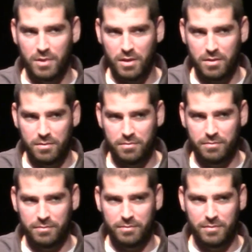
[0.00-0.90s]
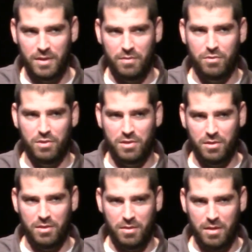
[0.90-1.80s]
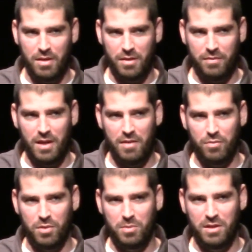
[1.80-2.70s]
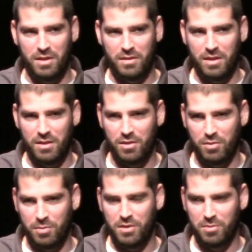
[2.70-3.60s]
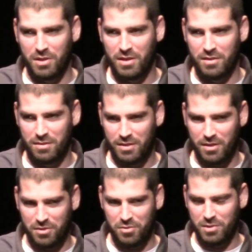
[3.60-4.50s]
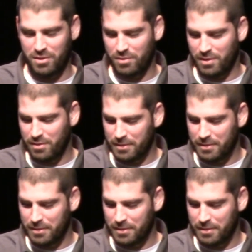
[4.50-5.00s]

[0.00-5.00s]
Okay? If I have 1 minute at the end, I'll repeat them again, in case you missed one.